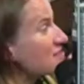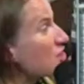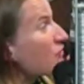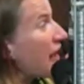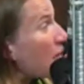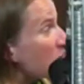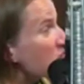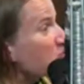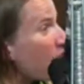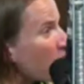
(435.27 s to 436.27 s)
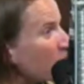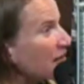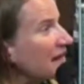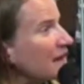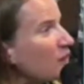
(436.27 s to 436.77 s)
so that was
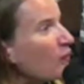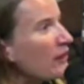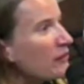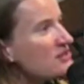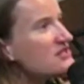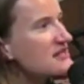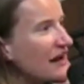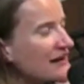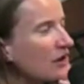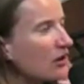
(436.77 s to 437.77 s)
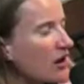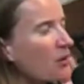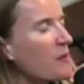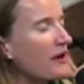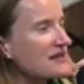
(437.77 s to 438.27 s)
probably, when we were designing our
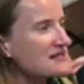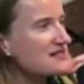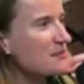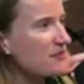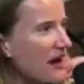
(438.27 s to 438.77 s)
aquaponic system,